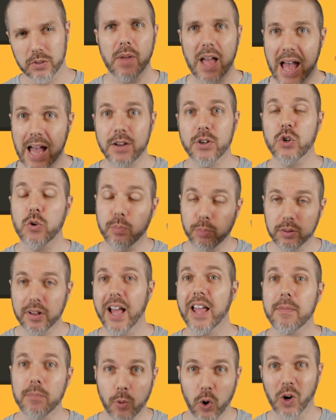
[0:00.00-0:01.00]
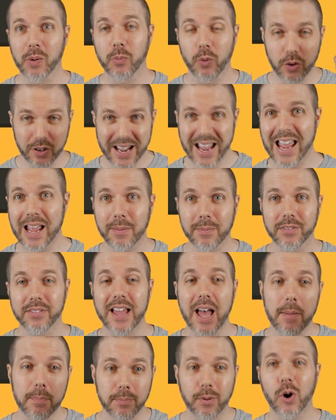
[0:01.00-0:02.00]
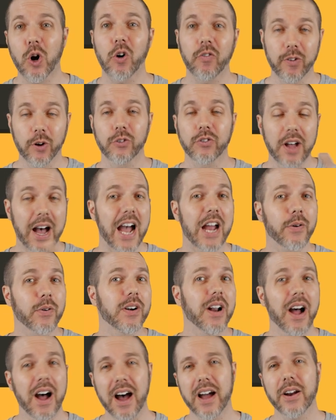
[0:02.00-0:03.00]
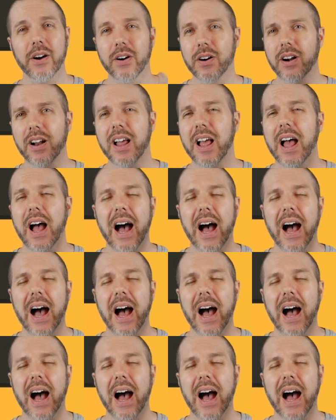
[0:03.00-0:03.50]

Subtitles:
As you play more and more games, that bar fills higher and higher.